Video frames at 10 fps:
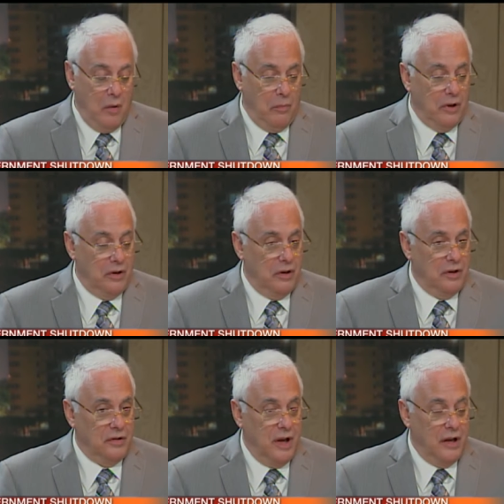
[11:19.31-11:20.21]
But
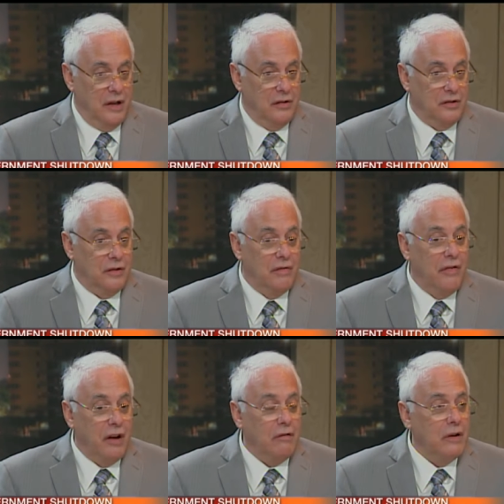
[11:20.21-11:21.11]
it's not, it's the
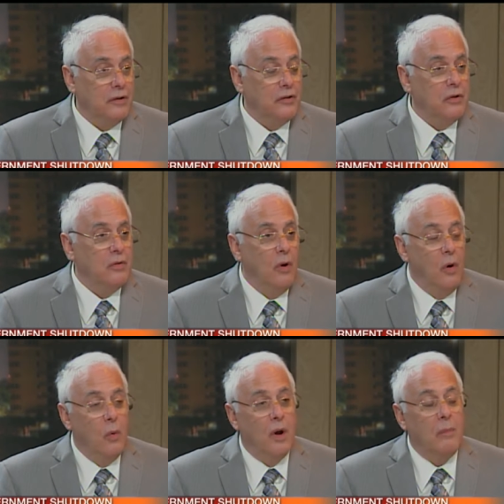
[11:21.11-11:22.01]
veterans too.
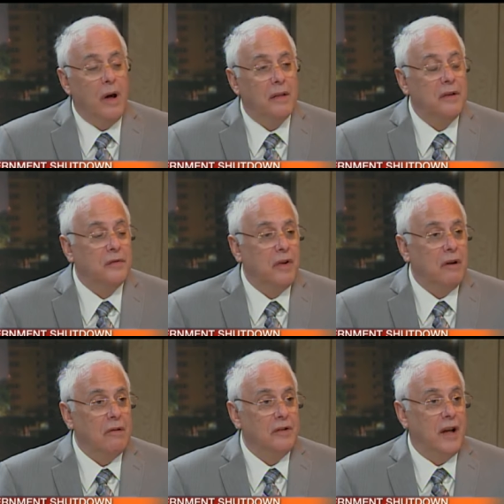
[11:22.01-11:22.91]
What about these
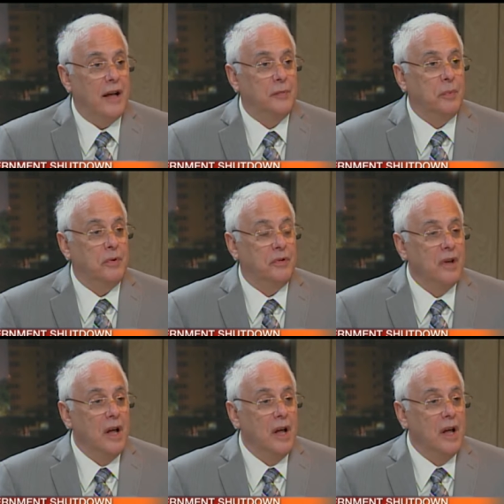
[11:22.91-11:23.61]
veterans hospitals?